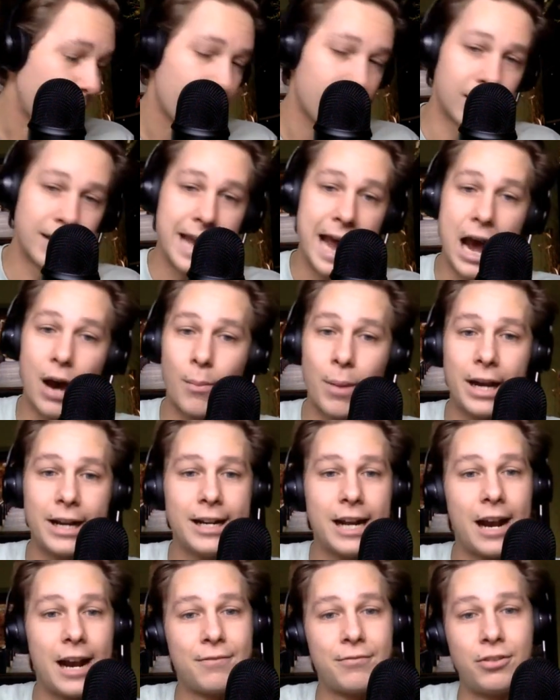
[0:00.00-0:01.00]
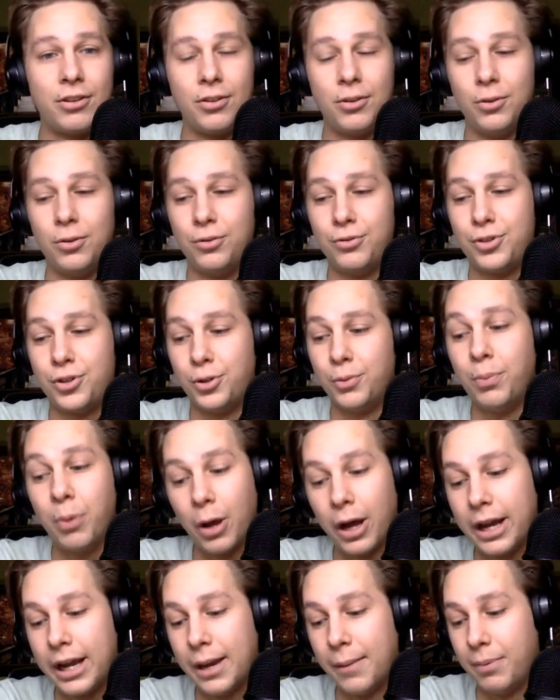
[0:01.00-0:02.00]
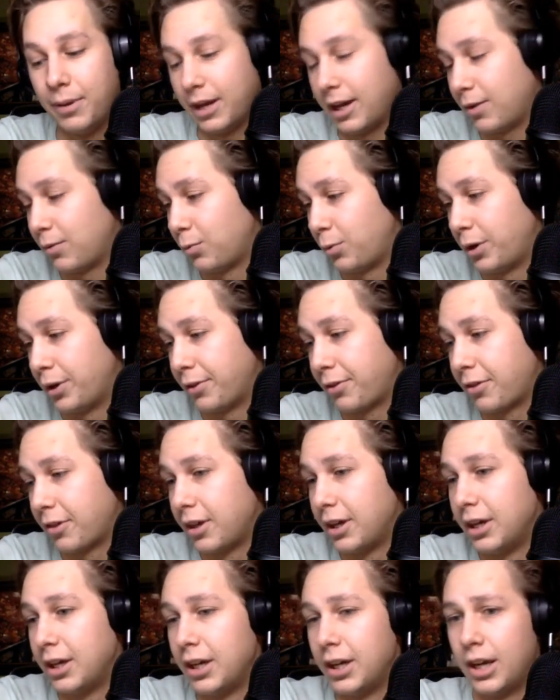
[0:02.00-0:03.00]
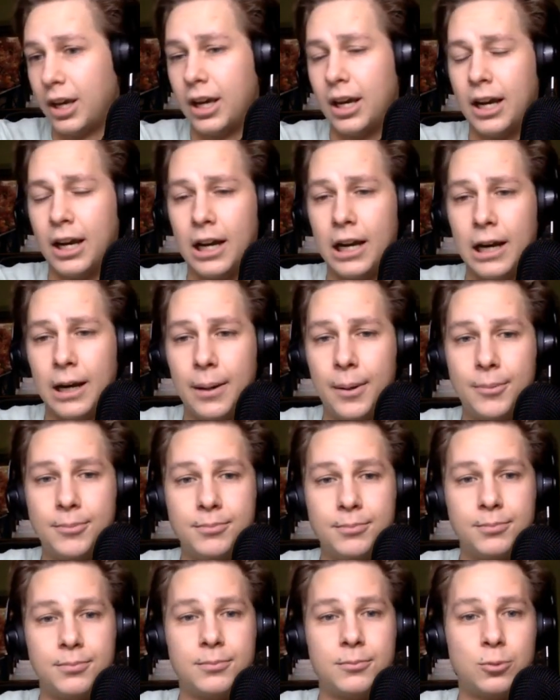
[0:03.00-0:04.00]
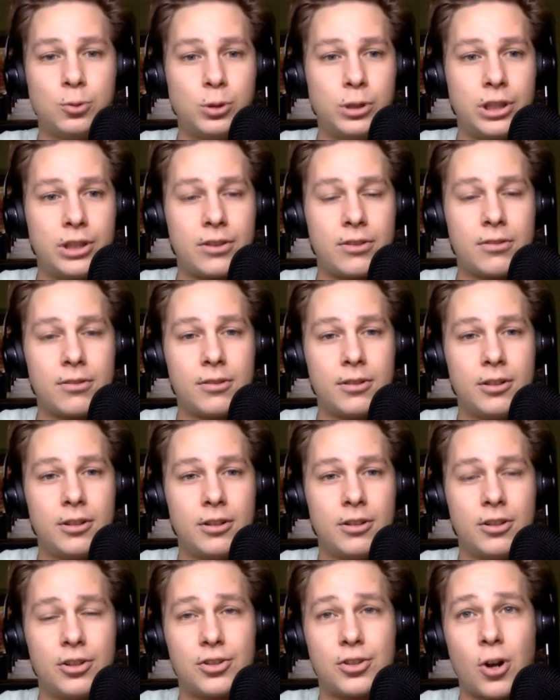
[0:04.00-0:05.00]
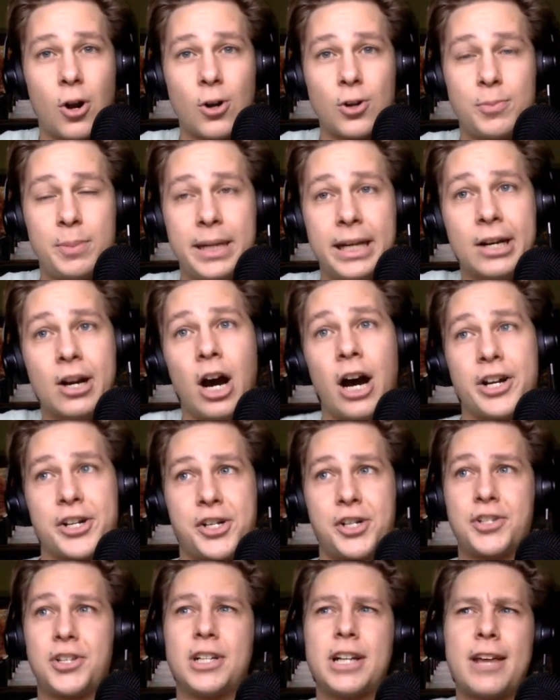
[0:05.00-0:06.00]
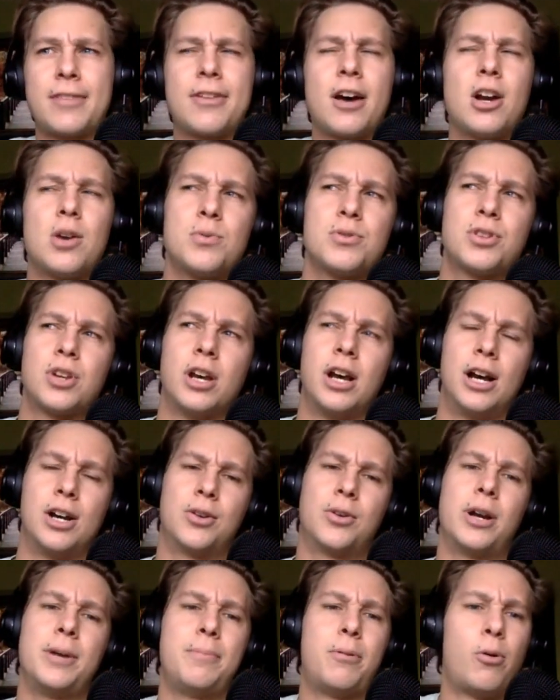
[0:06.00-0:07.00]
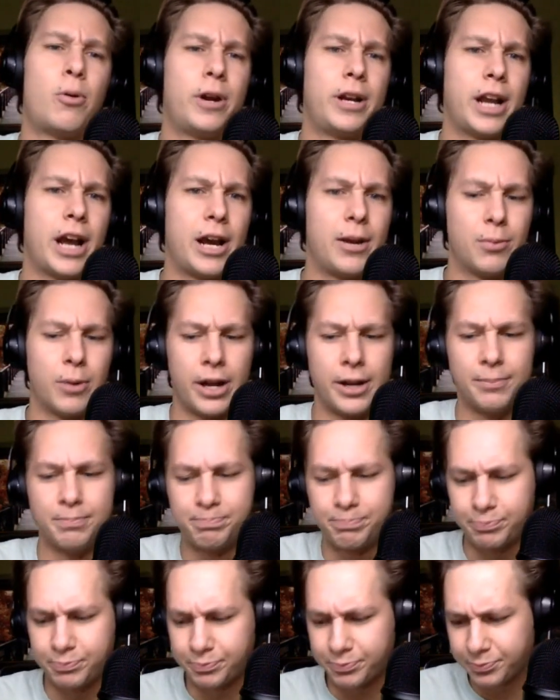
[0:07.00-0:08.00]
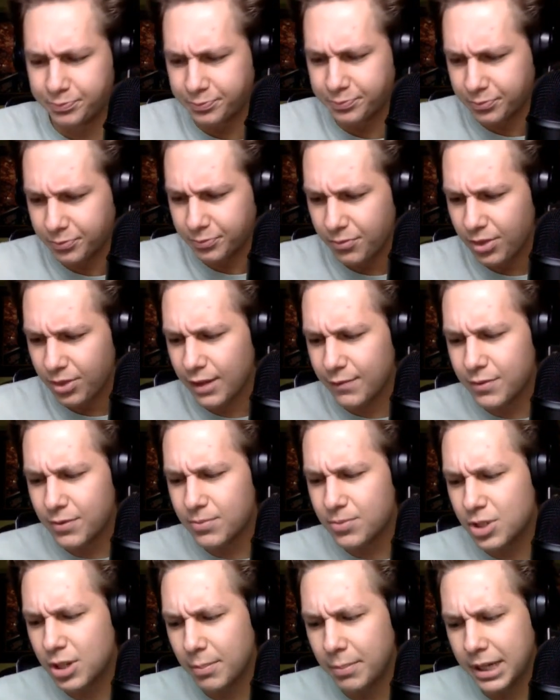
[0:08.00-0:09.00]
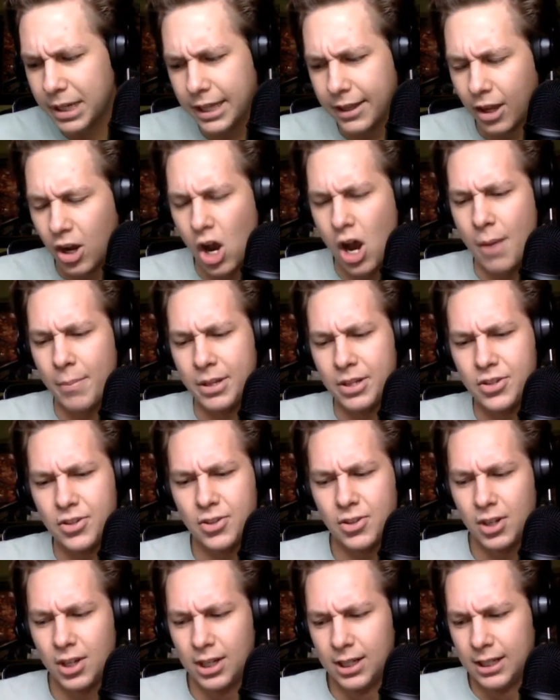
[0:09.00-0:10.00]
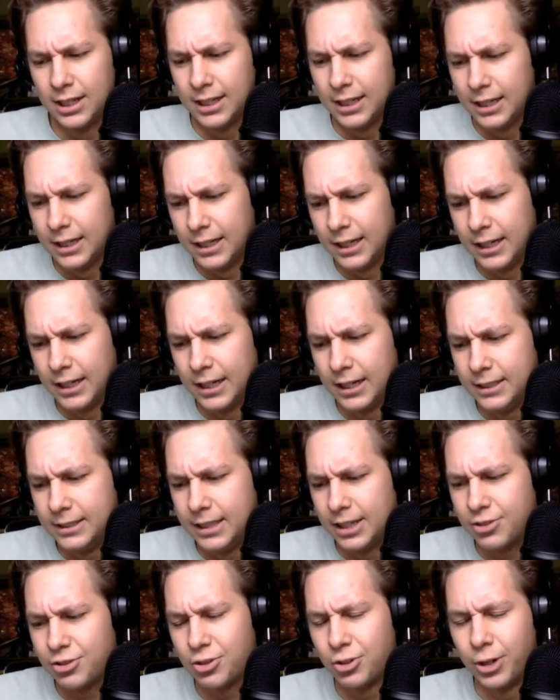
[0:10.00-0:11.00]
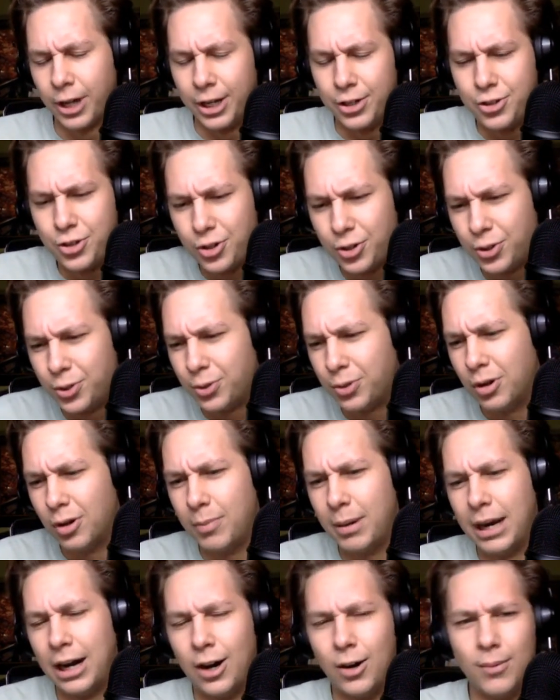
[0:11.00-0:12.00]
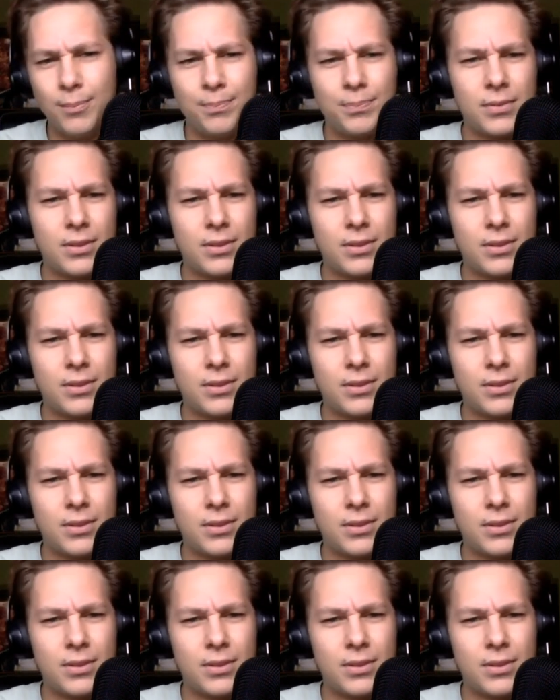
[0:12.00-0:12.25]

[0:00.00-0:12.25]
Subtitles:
now might have to play a bit with the Stars being cautious. And I thought it was a great point I read from somebody in the comments yesterday too about